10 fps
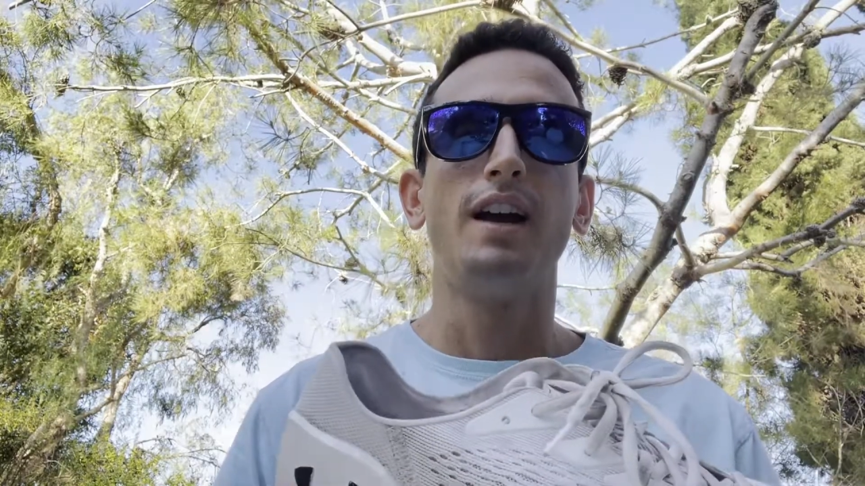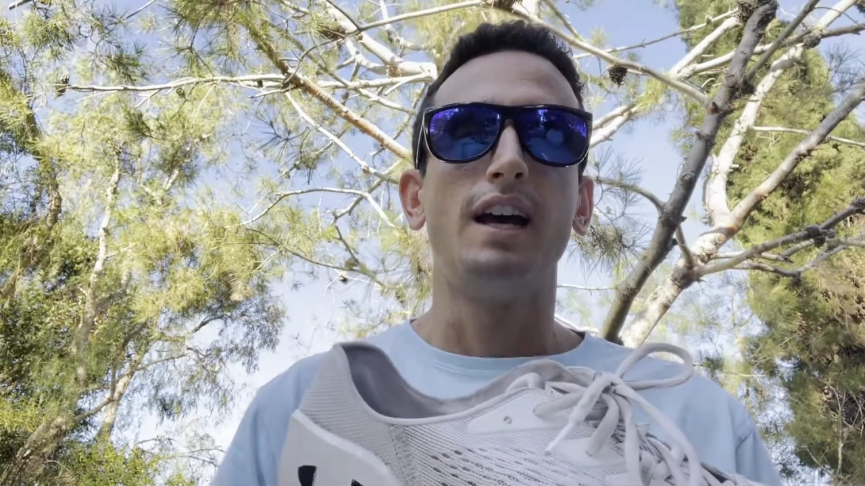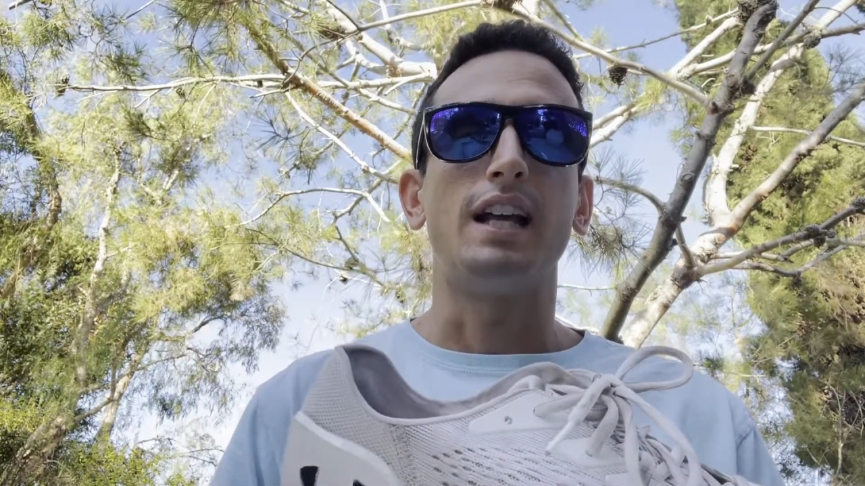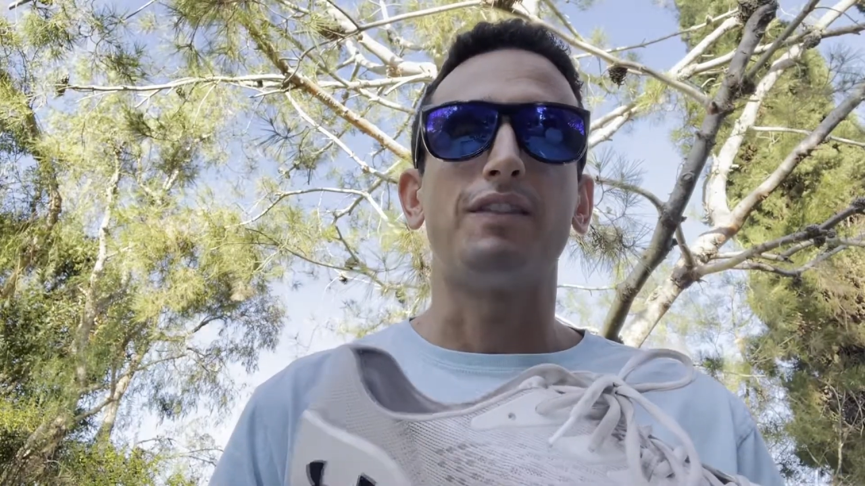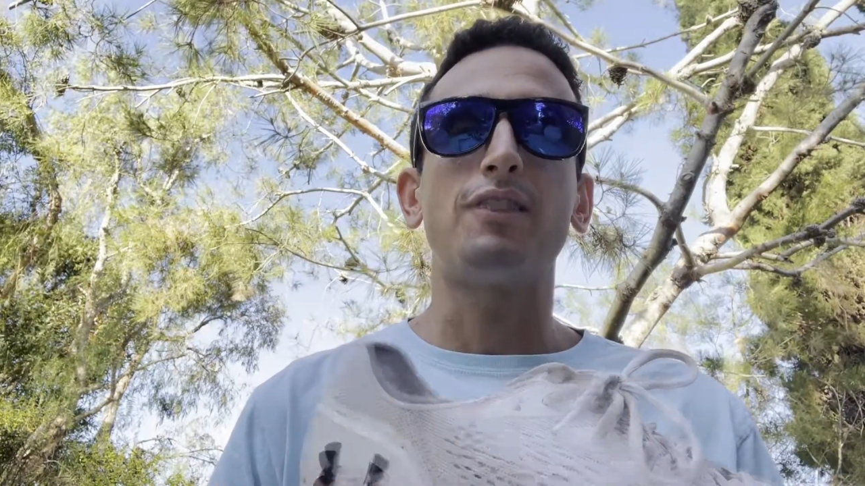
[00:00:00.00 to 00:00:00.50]

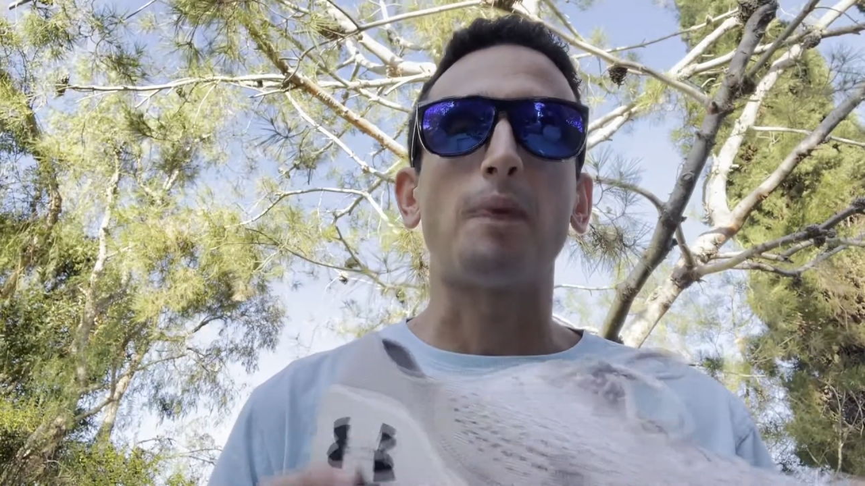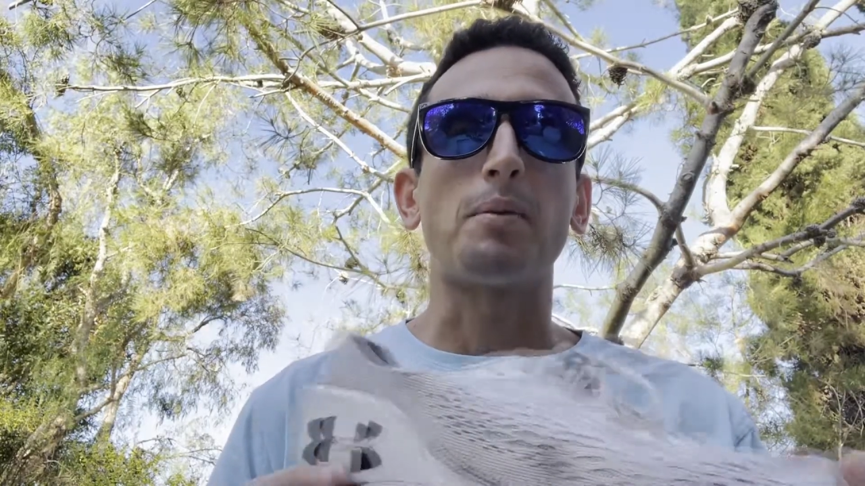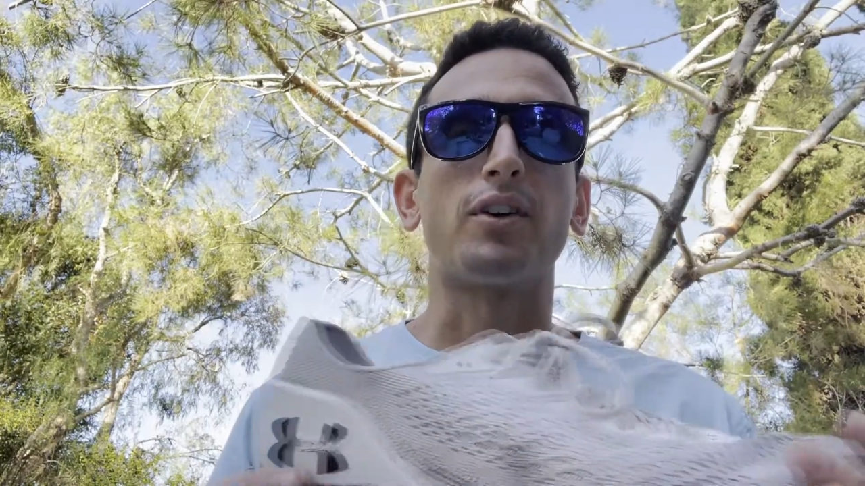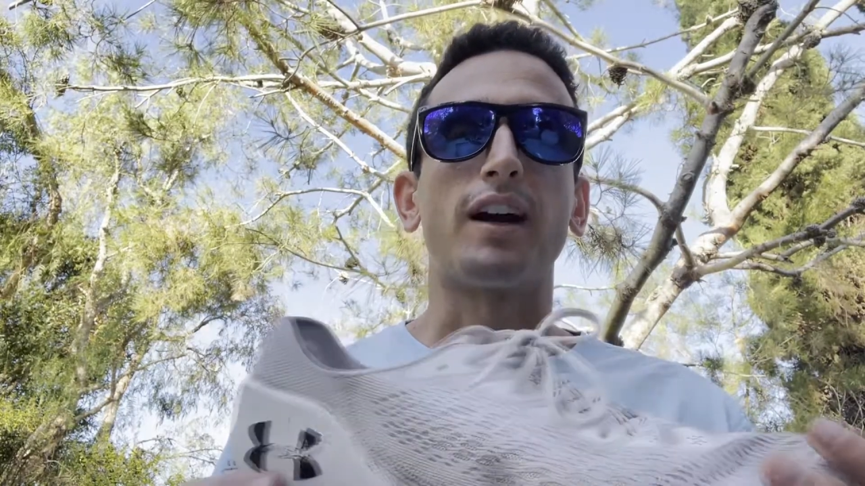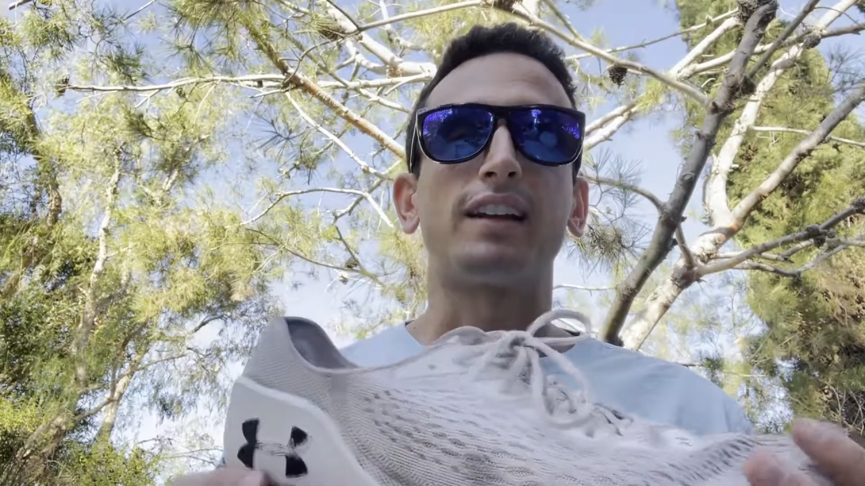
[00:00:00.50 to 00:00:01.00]
And if I remember
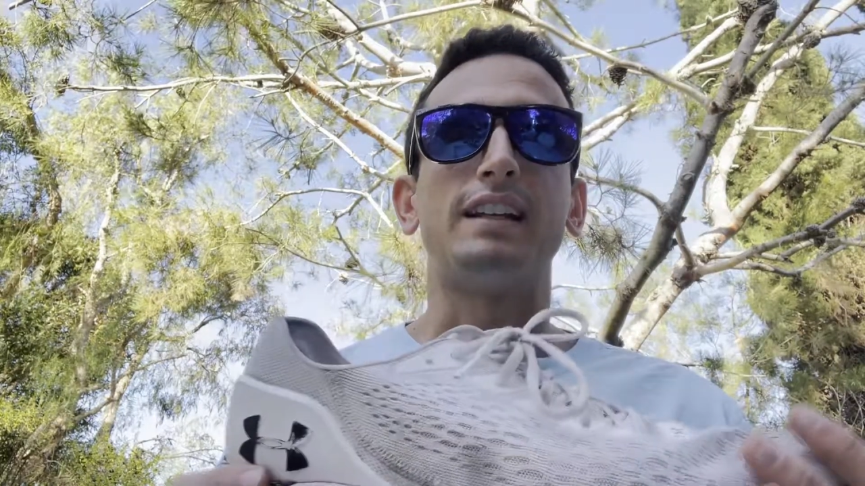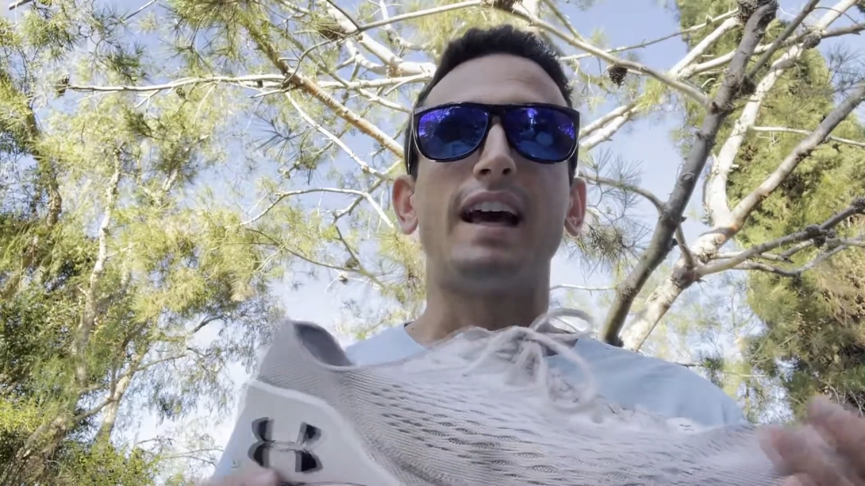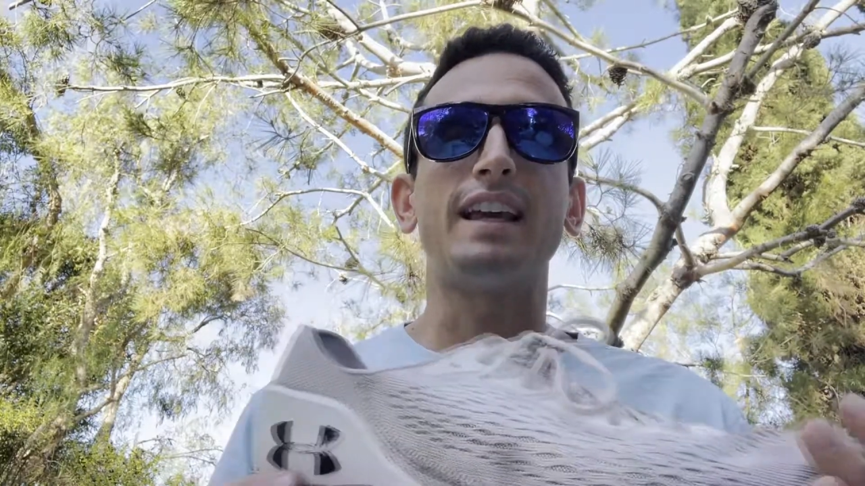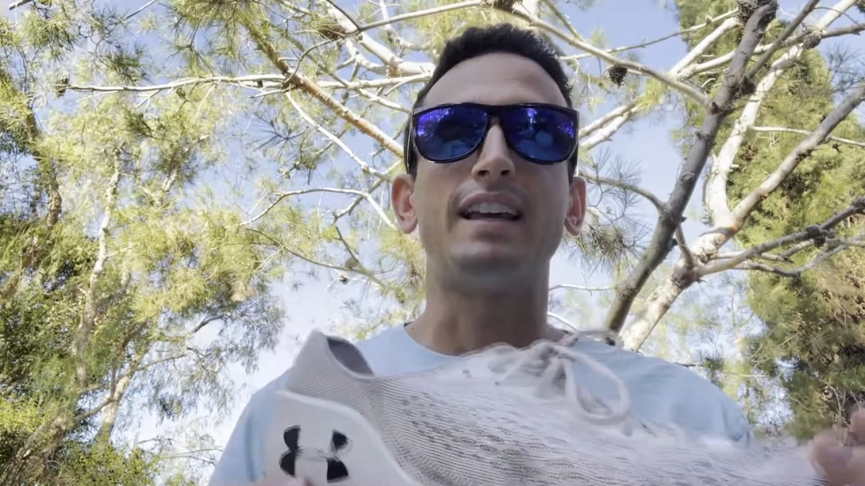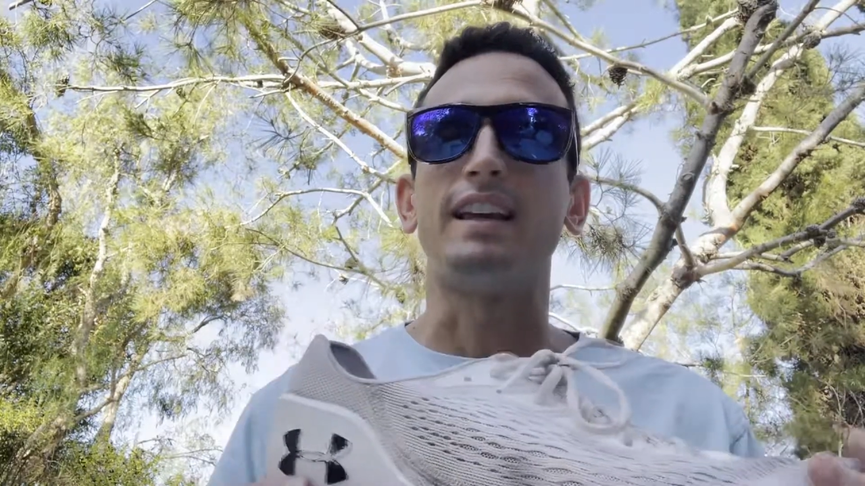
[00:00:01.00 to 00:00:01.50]
correctly,
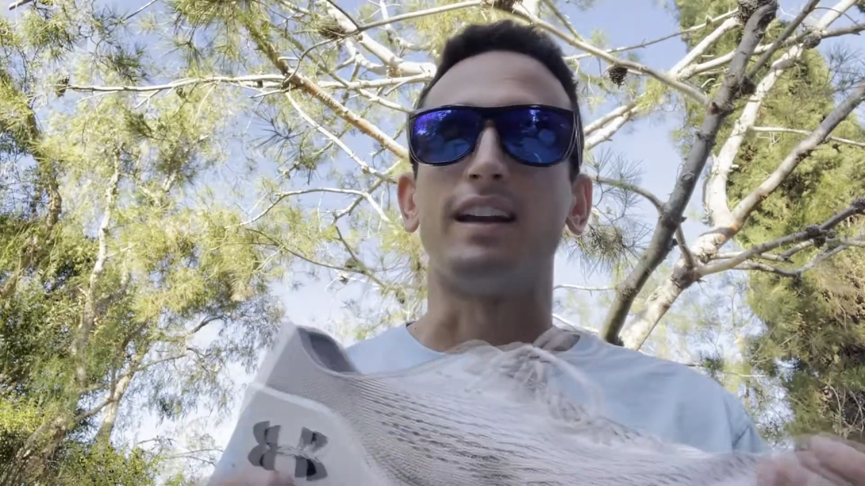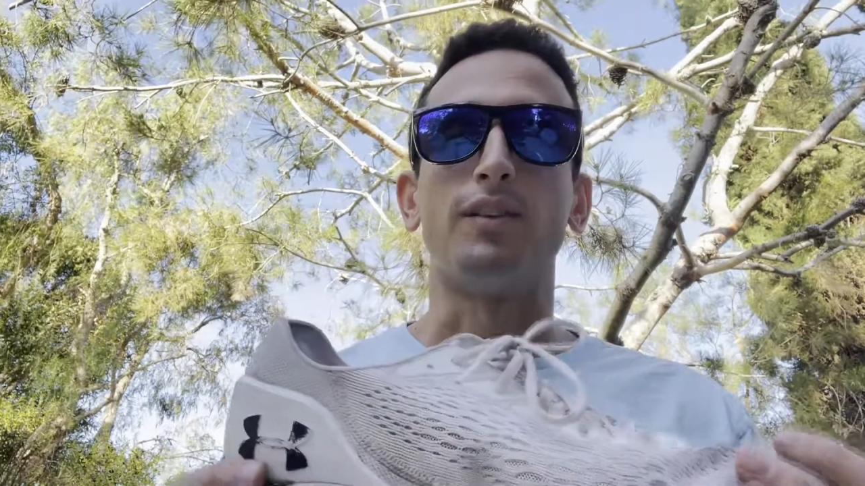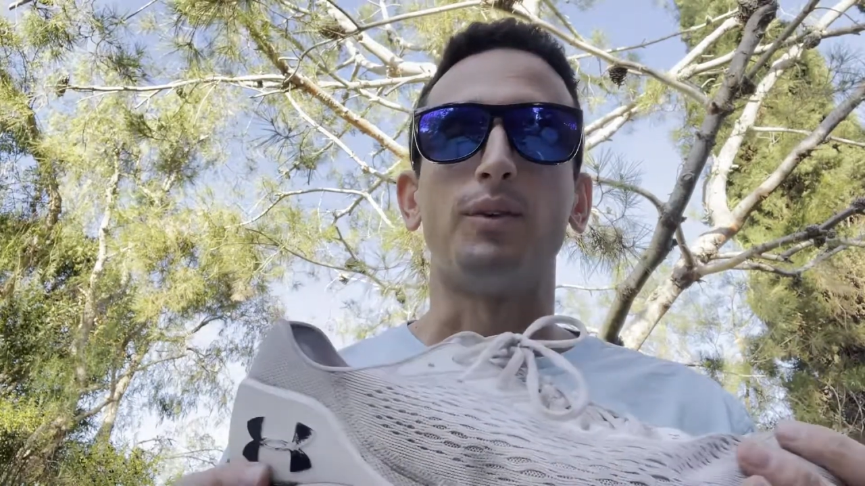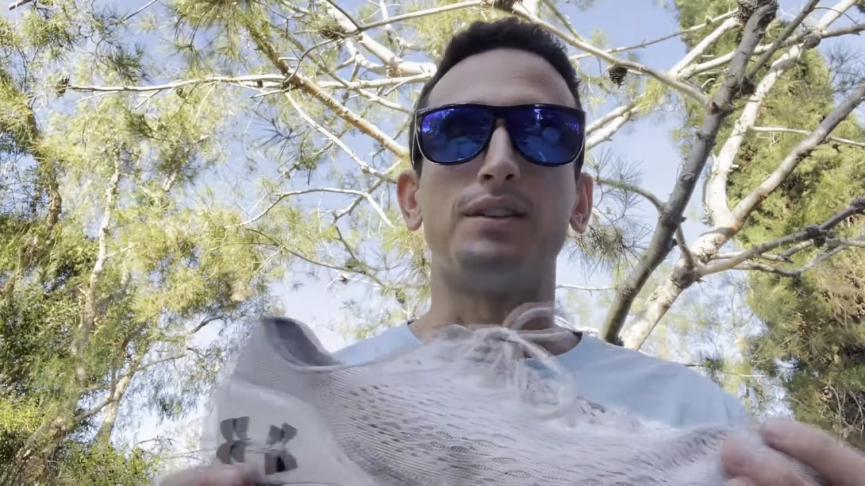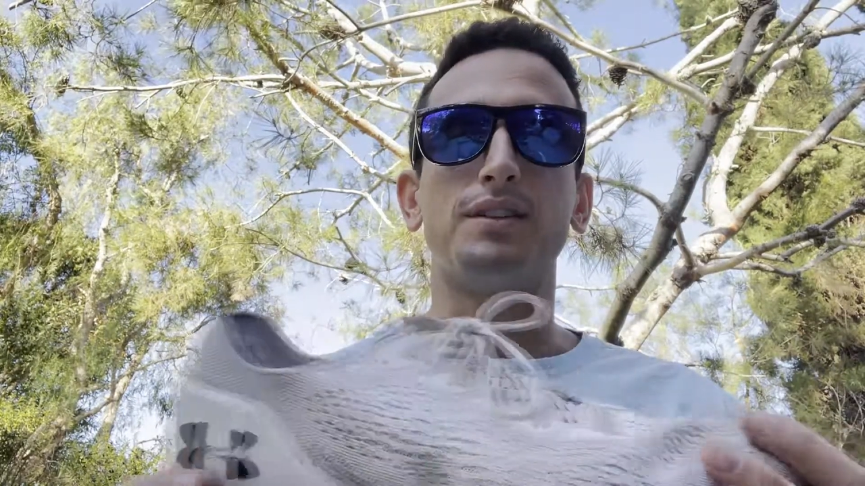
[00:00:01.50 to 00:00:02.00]
Nike
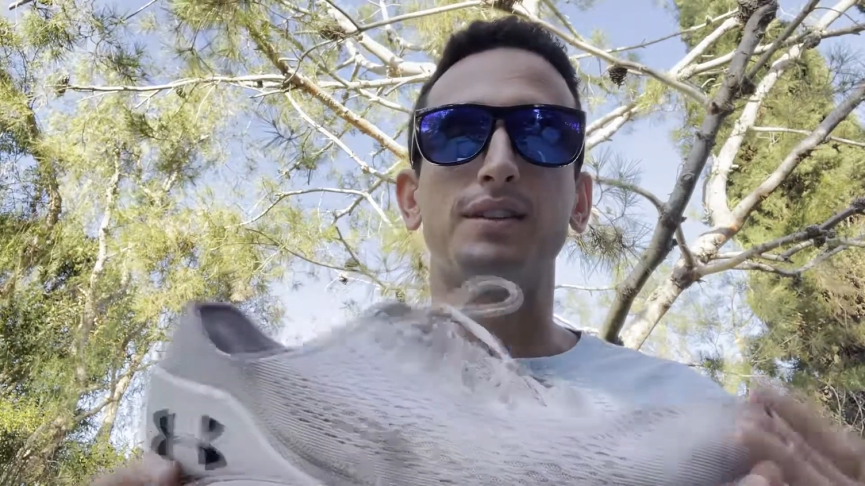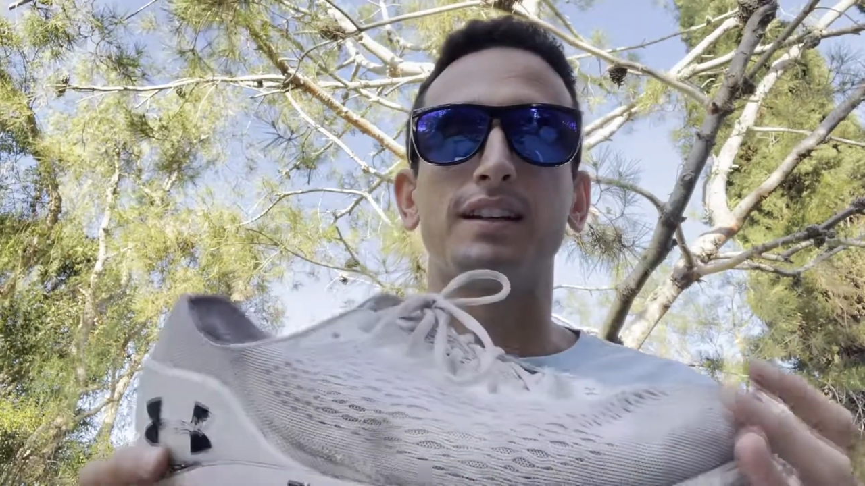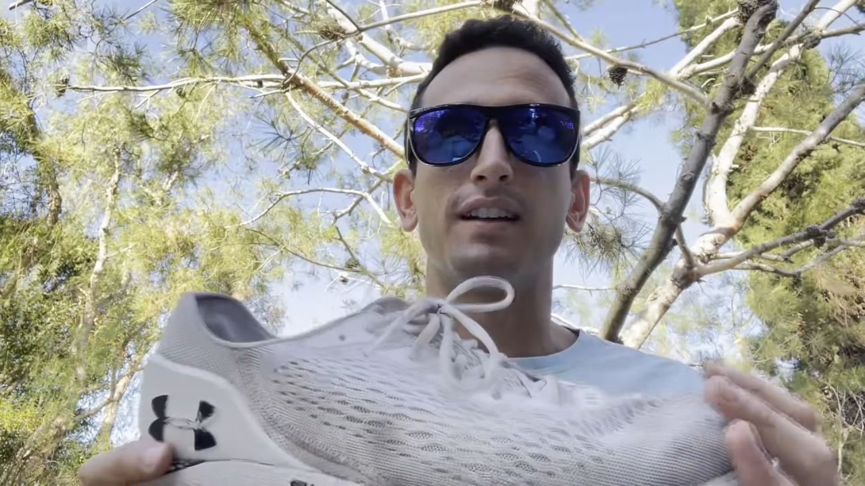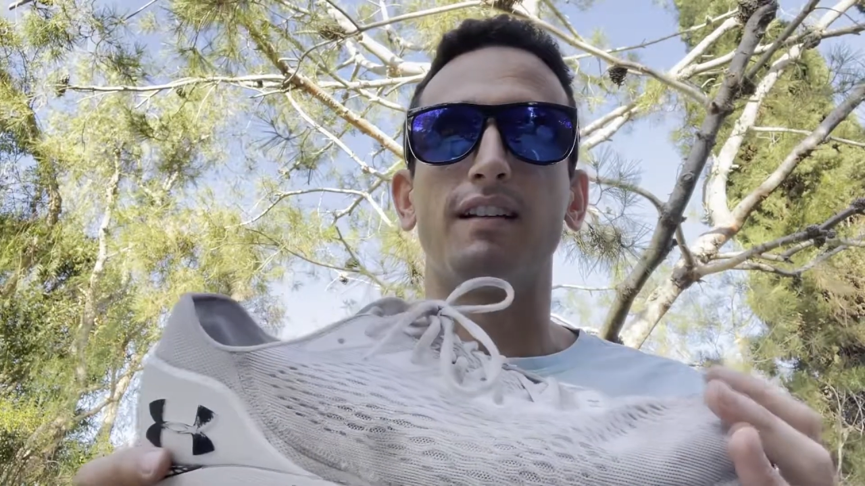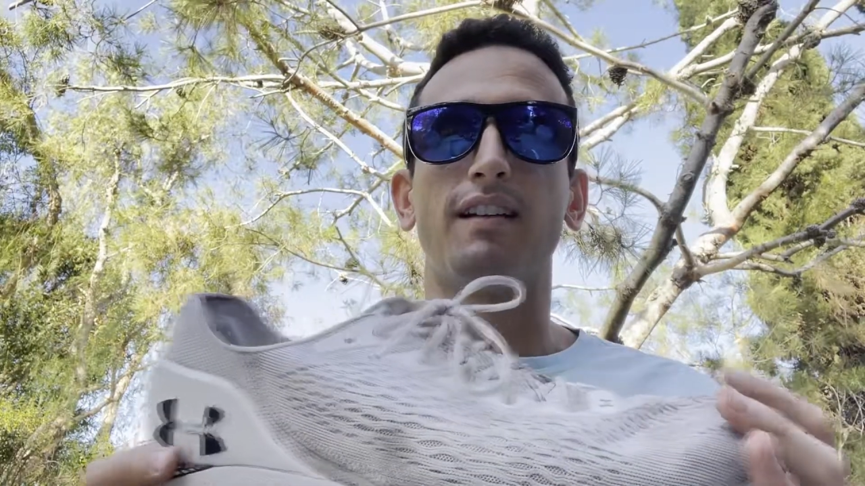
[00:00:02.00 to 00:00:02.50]
was using